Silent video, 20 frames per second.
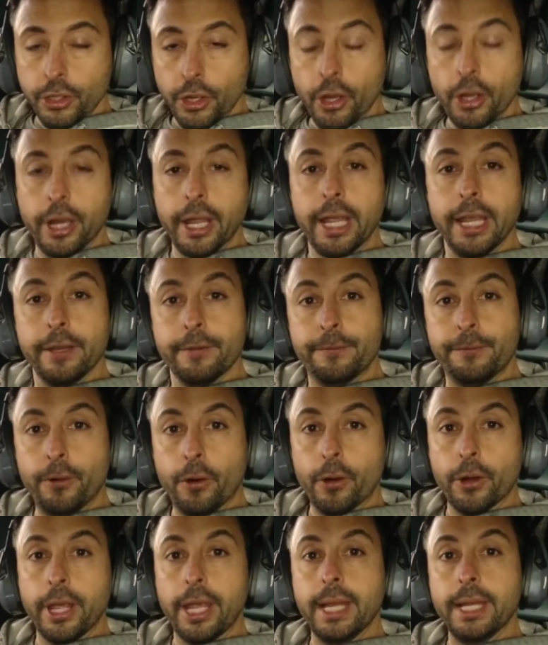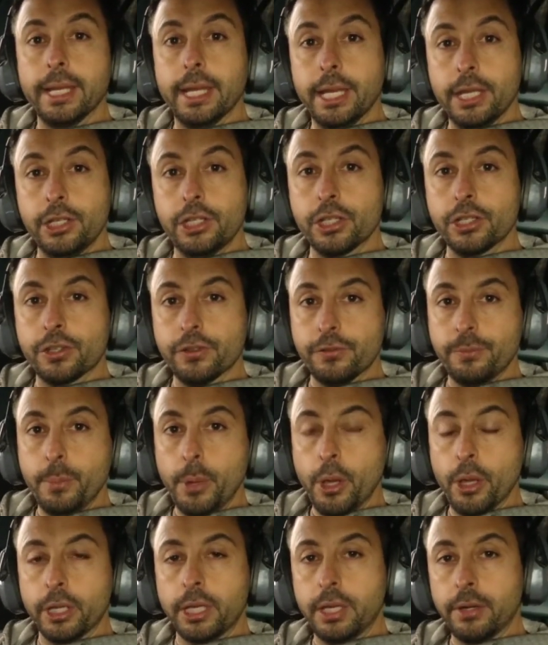13-14 inches of
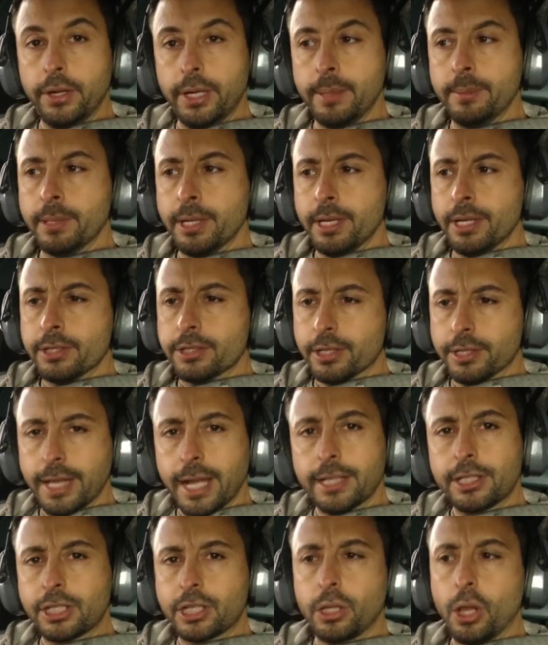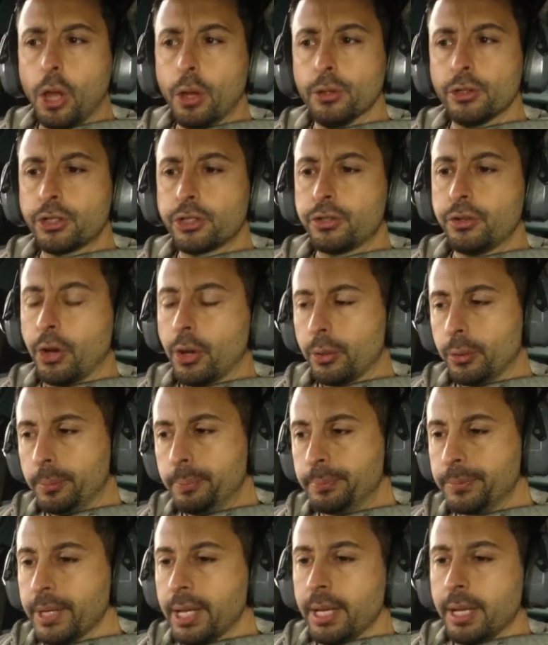mercury, so that's closed
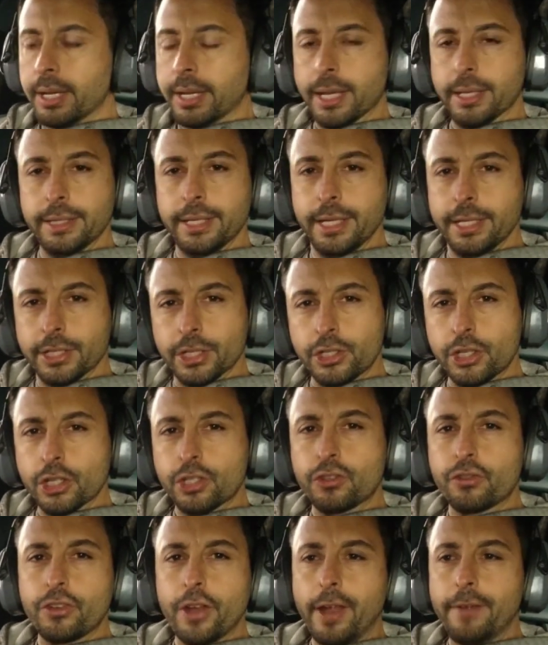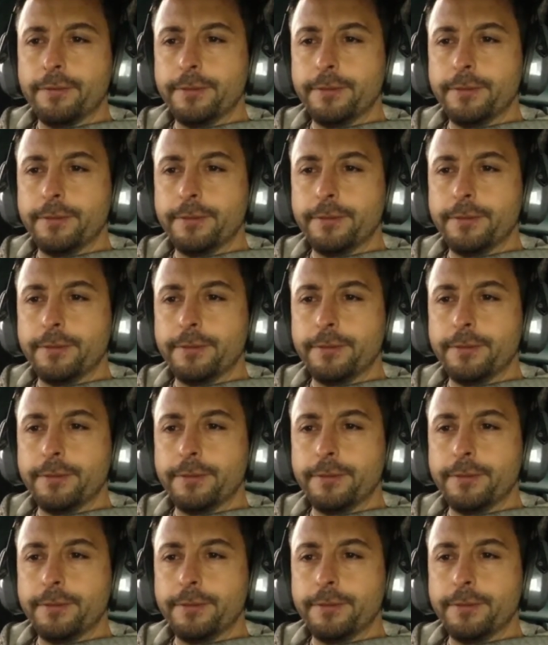throttle. Again, these are just